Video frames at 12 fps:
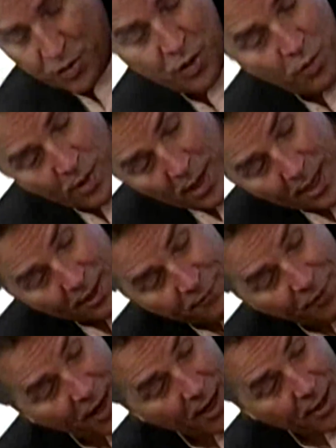Do you know where I
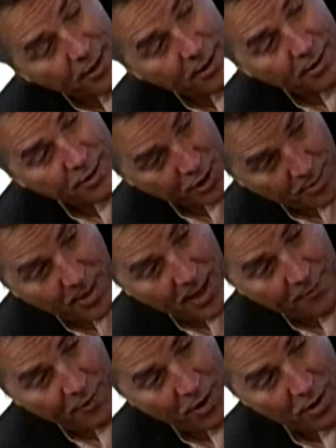can find
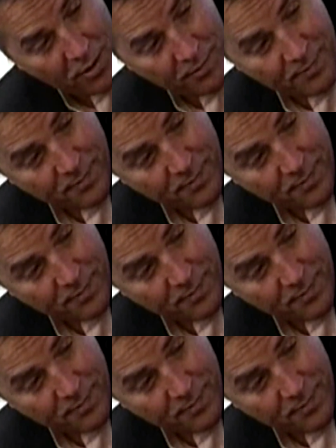Jeremiah Fong?